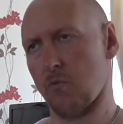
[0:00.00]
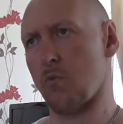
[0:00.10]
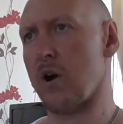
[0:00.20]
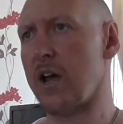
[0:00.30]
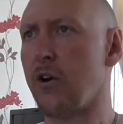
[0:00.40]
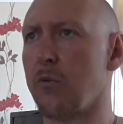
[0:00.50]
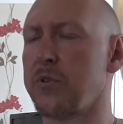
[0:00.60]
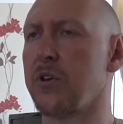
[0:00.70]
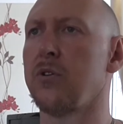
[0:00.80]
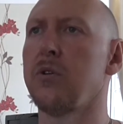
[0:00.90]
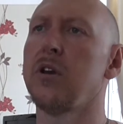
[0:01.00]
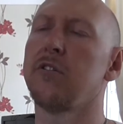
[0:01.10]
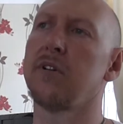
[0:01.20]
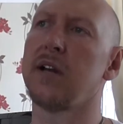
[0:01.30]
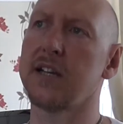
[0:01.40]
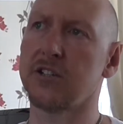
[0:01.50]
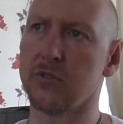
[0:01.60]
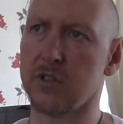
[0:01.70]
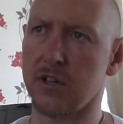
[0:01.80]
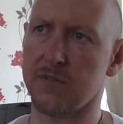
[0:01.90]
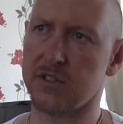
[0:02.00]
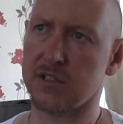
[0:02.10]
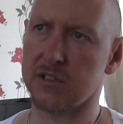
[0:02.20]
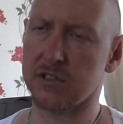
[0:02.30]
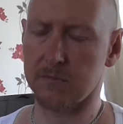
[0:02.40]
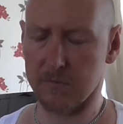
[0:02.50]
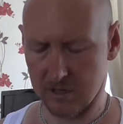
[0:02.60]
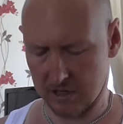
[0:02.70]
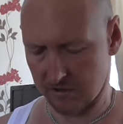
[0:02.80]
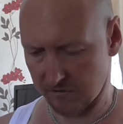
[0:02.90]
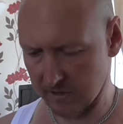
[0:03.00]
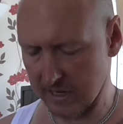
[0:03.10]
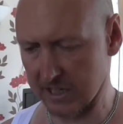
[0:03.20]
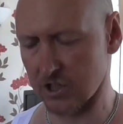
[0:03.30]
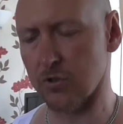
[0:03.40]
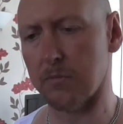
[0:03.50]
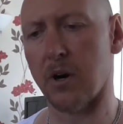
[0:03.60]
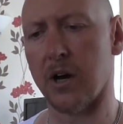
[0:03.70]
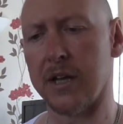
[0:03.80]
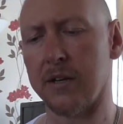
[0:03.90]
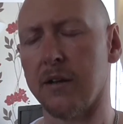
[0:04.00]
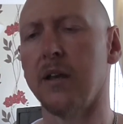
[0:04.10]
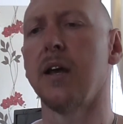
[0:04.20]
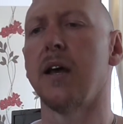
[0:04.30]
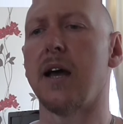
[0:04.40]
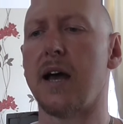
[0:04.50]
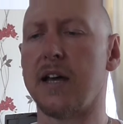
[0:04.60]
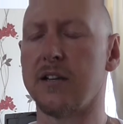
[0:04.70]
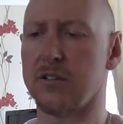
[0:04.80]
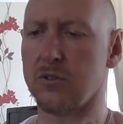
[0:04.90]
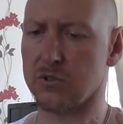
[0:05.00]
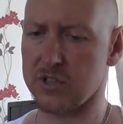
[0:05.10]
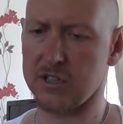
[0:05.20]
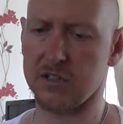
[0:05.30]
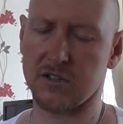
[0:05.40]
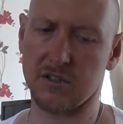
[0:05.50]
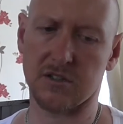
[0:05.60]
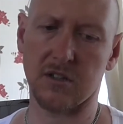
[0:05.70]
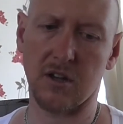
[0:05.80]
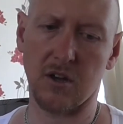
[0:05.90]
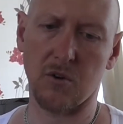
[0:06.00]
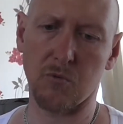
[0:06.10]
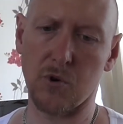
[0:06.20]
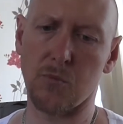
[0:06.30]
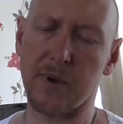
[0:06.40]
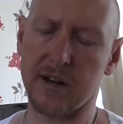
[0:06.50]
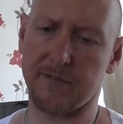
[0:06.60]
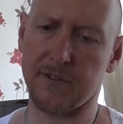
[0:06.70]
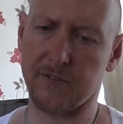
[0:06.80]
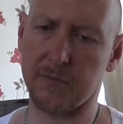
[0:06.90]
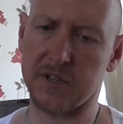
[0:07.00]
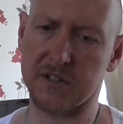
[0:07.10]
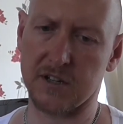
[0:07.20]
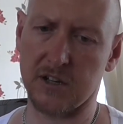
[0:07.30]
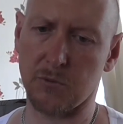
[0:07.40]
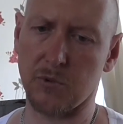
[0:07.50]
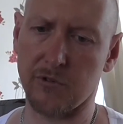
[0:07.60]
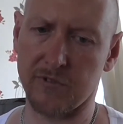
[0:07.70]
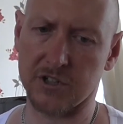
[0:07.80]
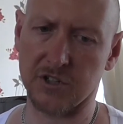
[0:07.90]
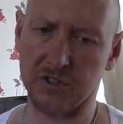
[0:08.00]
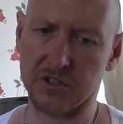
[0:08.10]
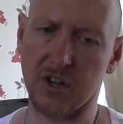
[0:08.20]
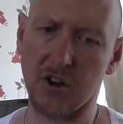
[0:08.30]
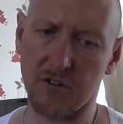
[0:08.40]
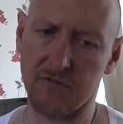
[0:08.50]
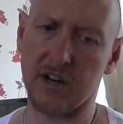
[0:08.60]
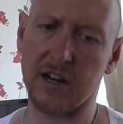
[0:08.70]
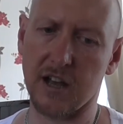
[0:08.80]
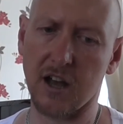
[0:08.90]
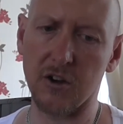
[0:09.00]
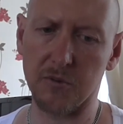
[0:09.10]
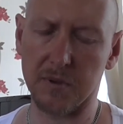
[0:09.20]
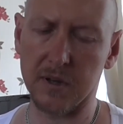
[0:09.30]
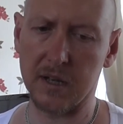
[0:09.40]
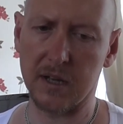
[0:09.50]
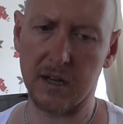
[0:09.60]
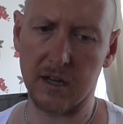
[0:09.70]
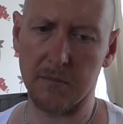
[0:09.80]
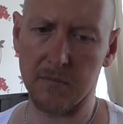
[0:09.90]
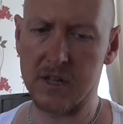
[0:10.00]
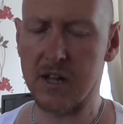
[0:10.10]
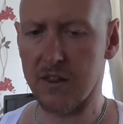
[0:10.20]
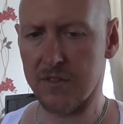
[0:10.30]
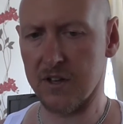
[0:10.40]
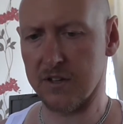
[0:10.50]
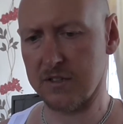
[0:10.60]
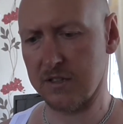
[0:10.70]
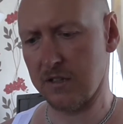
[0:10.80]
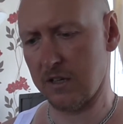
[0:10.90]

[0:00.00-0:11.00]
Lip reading: will help you relax your nervous system, relax your mind, and your tinnitus will benefit from this. It will reduce. And I really hope that